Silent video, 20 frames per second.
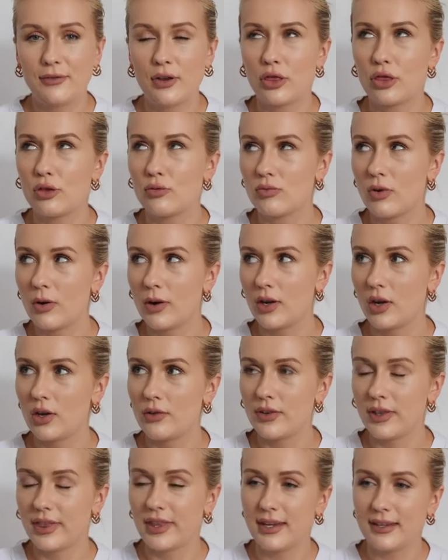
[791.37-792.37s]
for throwing
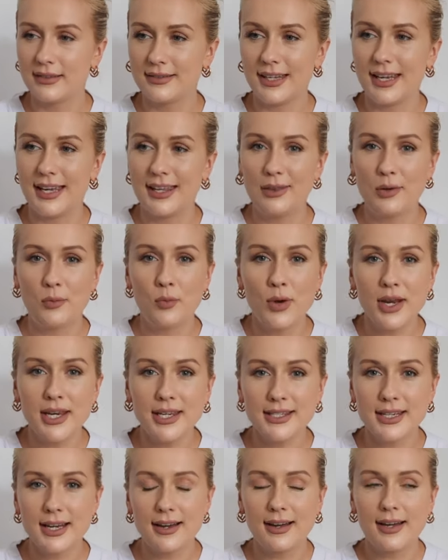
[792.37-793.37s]
over things in the
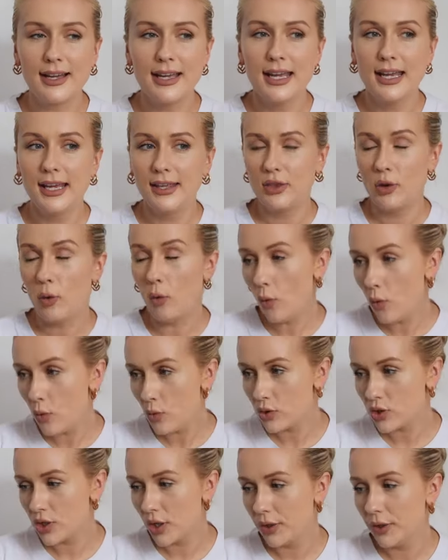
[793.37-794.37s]
winter, in the
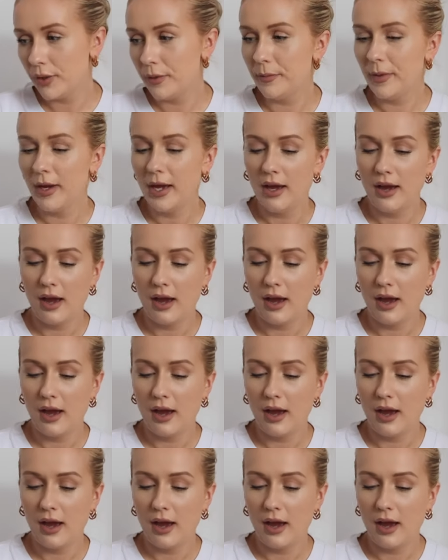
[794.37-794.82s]
autumn,